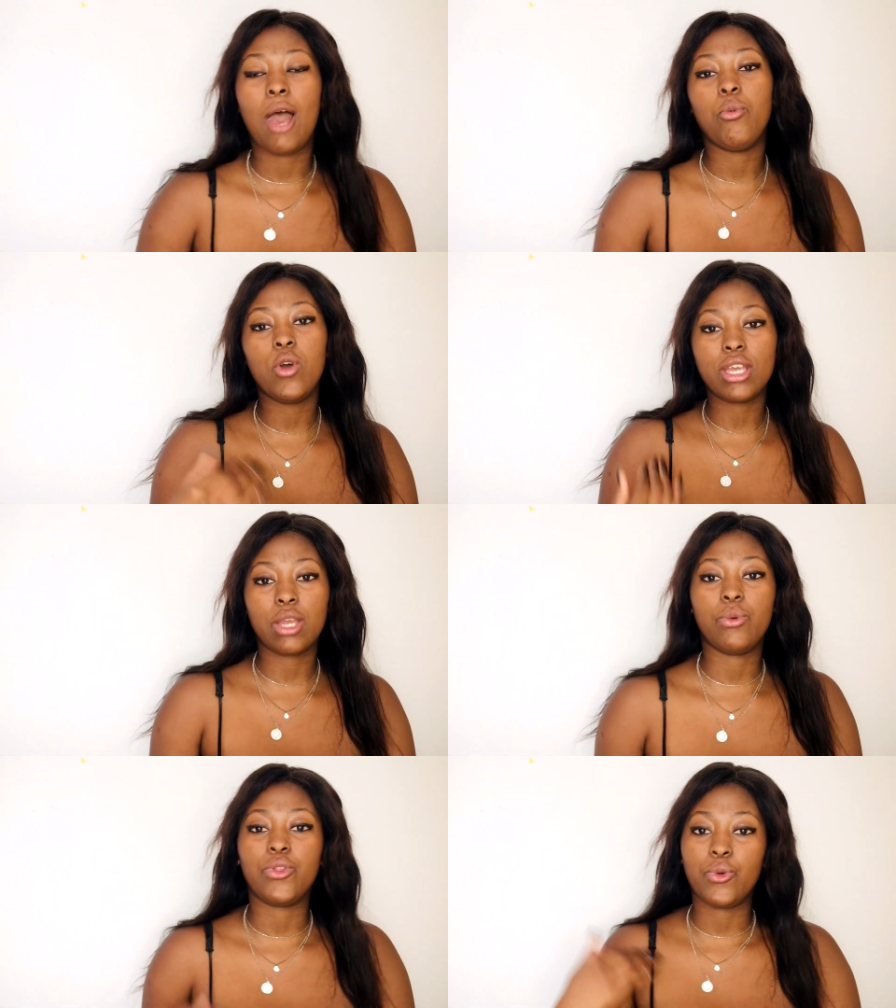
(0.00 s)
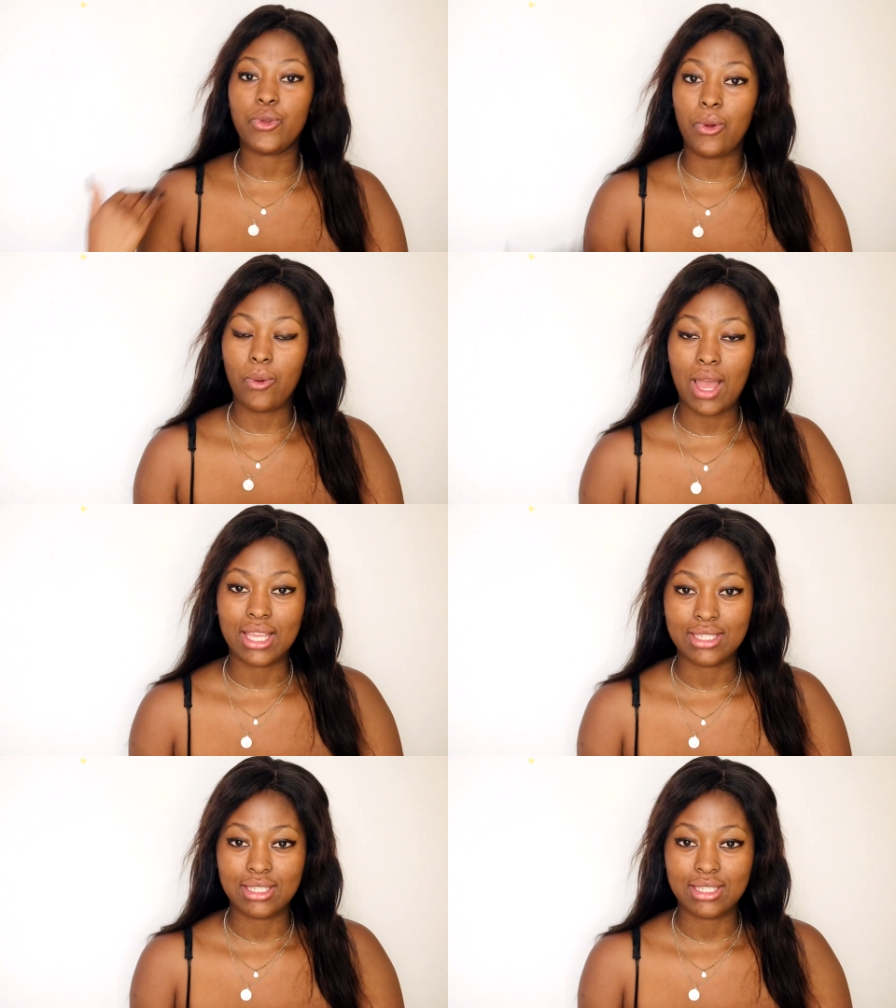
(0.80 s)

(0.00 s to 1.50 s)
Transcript: I'm walking with Unokwaz.